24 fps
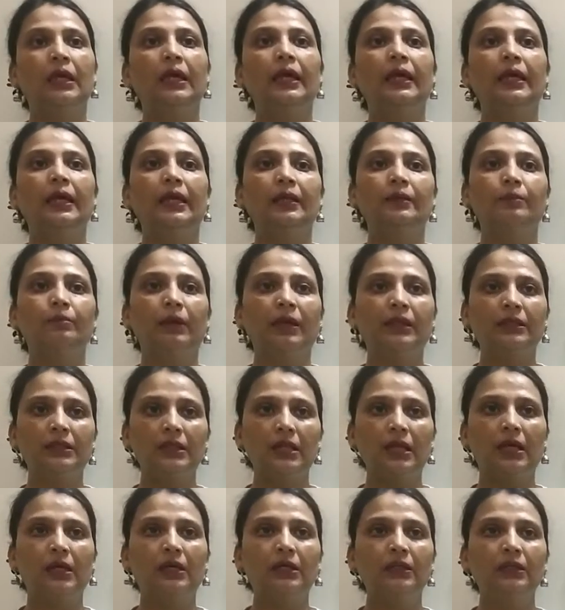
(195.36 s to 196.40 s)
In
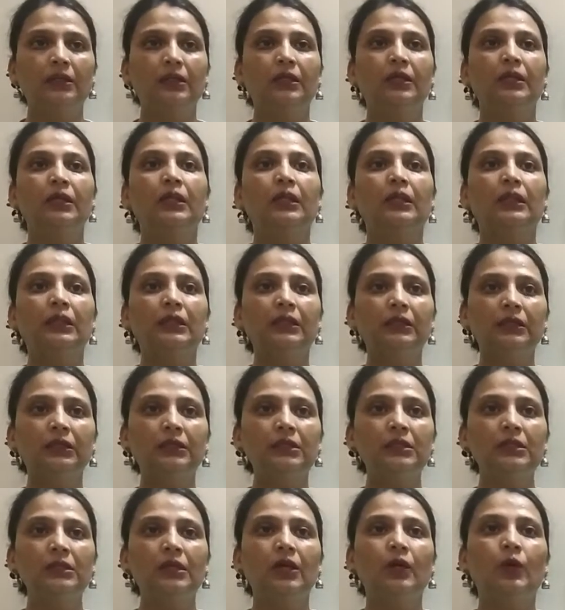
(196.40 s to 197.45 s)
mandala
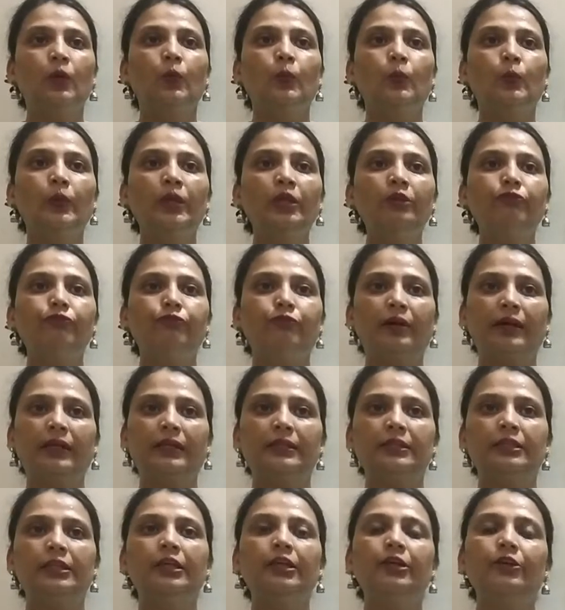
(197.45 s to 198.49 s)
3rd, we
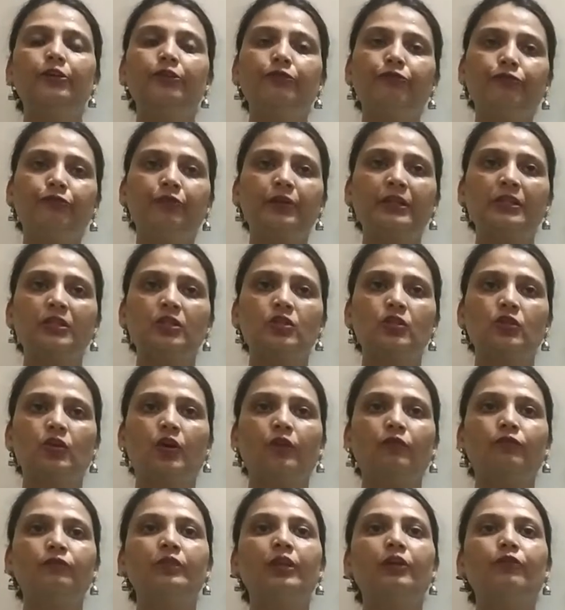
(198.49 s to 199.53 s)
find the reference
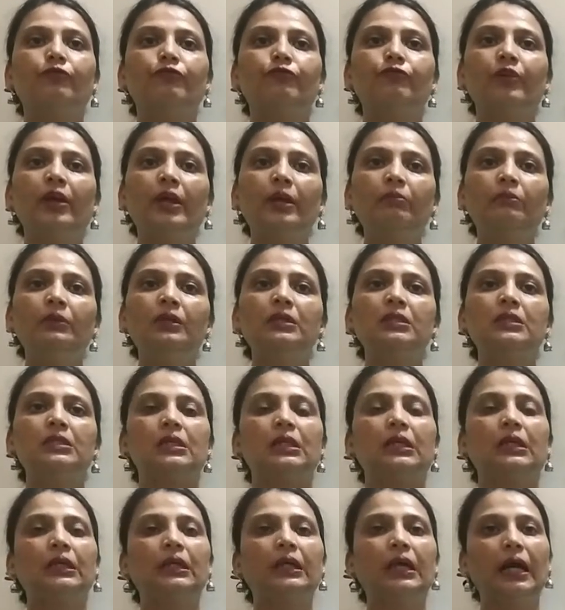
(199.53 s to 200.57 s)
of the
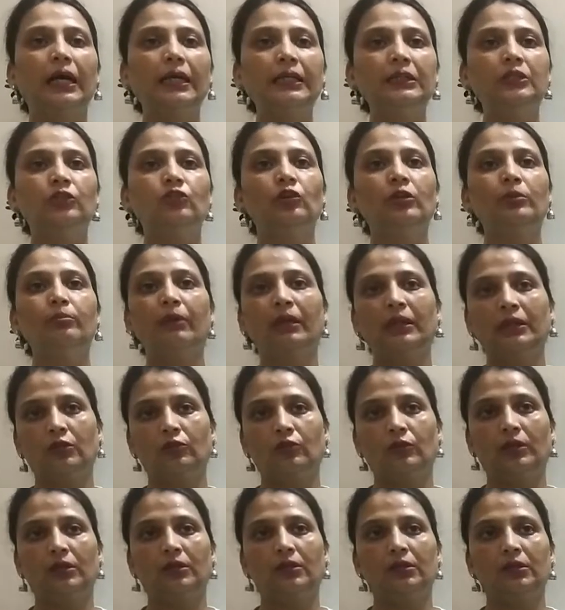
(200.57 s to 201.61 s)
famous Gayatri
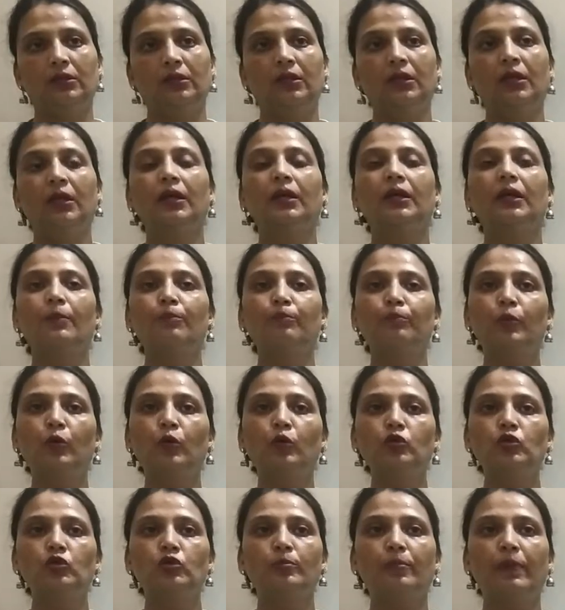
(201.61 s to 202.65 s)
mantra
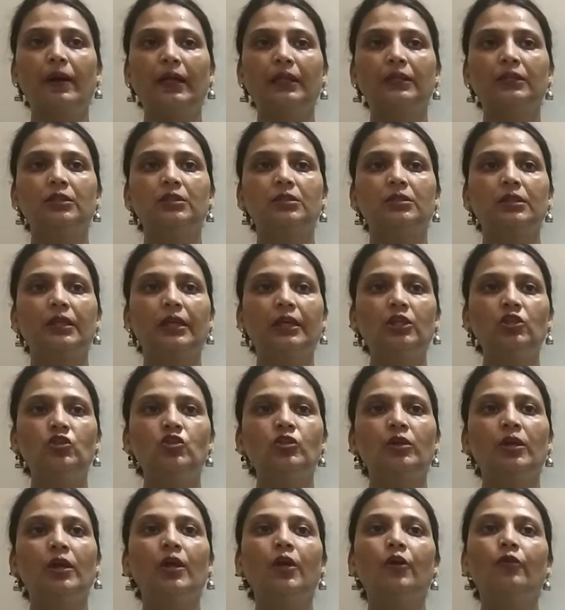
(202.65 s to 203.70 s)
composed by the
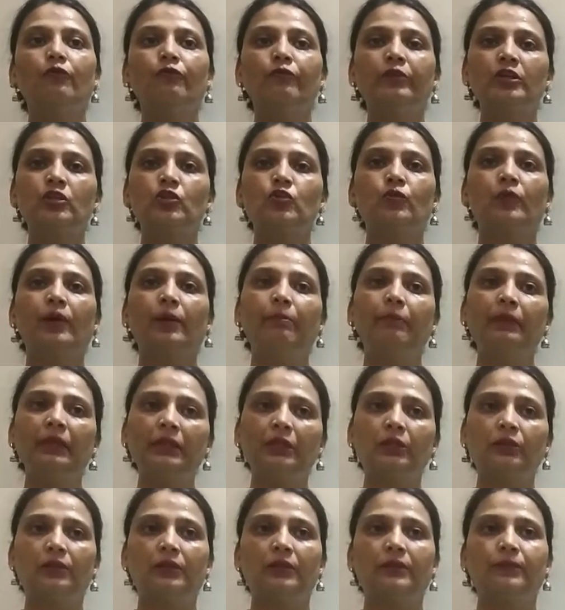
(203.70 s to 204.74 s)
sage
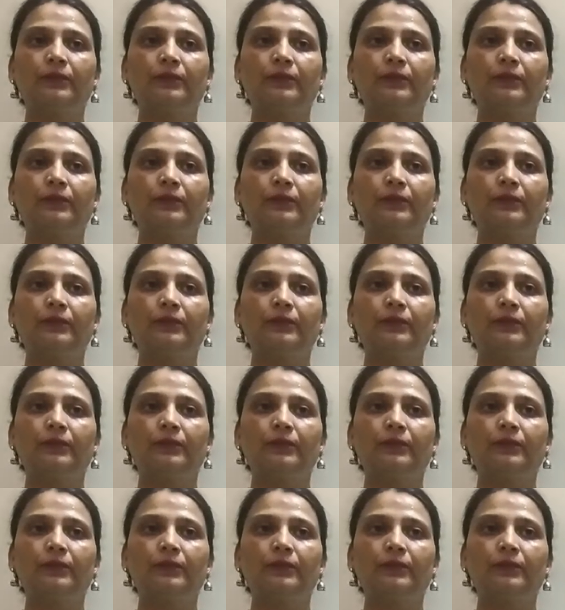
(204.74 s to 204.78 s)
Vishwamitra.